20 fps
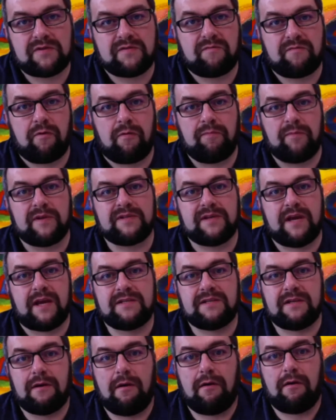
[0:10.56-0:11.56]
from the
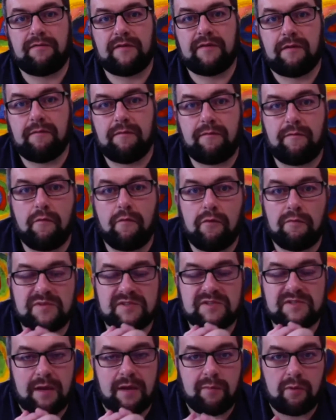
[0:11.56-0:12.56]
Dataloft Inform
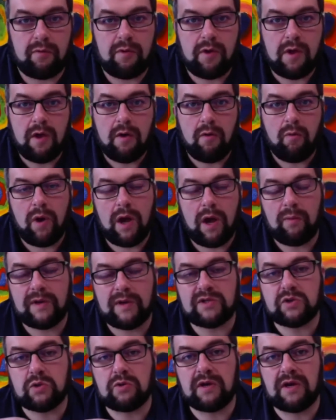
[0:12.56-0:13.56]
Stable, where we're
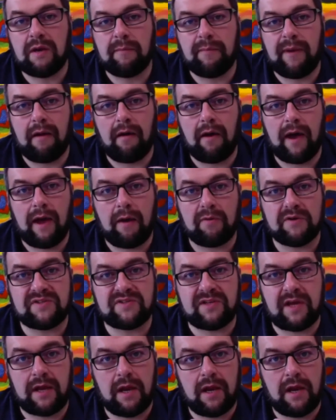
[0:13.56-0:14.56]
talking about how
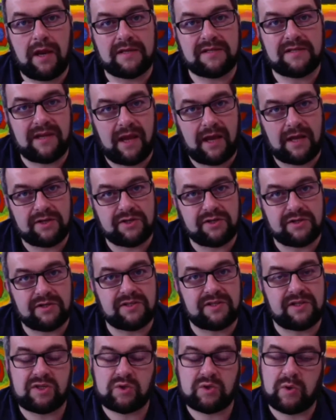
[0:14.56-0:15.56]
estate and letting agents in
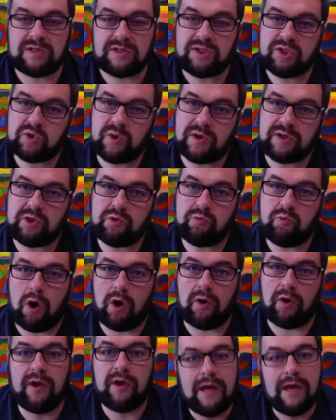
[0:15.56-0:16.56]
2021
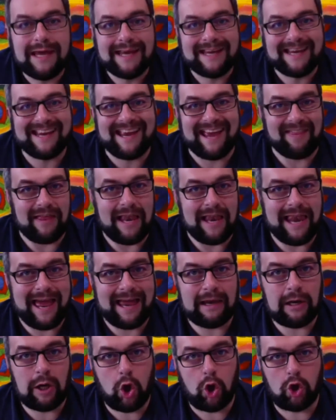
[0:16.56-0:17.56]
can get the
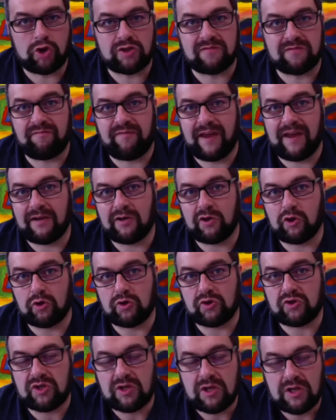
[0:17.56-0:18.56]
landlords and
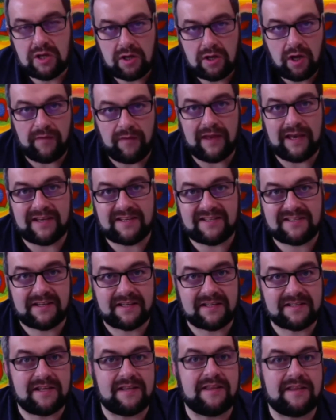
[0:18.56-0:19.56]
vendors and the listings
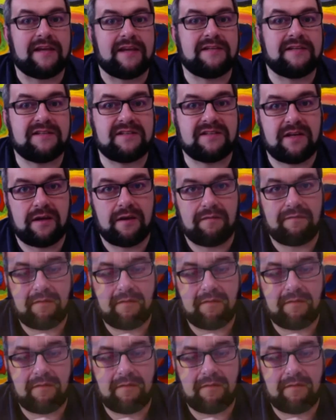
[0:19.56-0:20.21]
that they deserve.